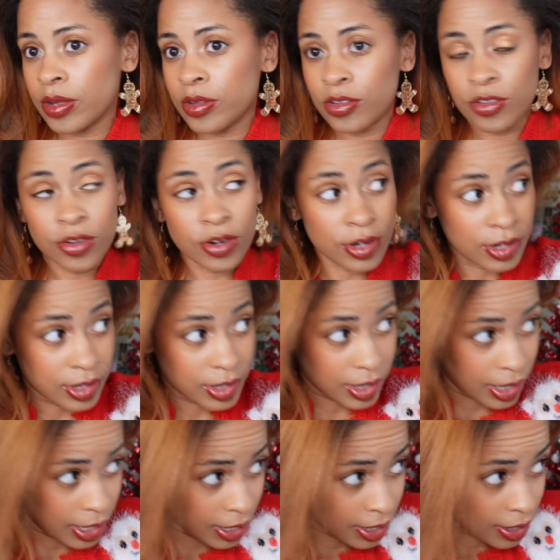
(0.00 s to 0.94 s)
I'm just gonna
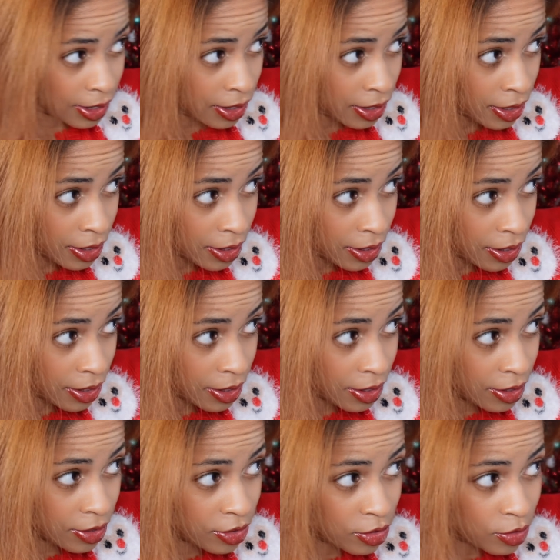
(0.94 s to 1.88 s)
take
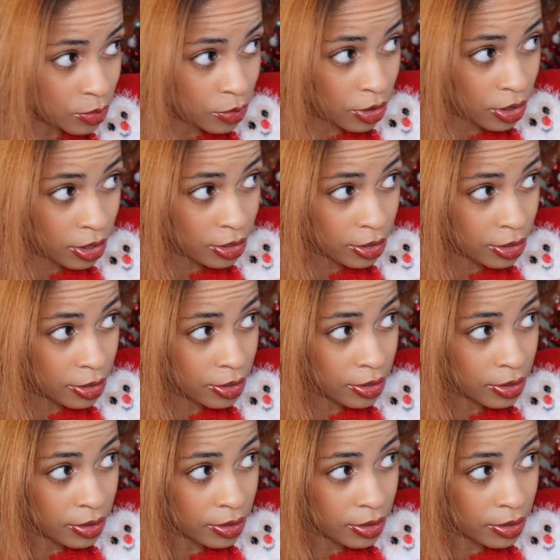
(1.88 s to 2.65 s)
a smaller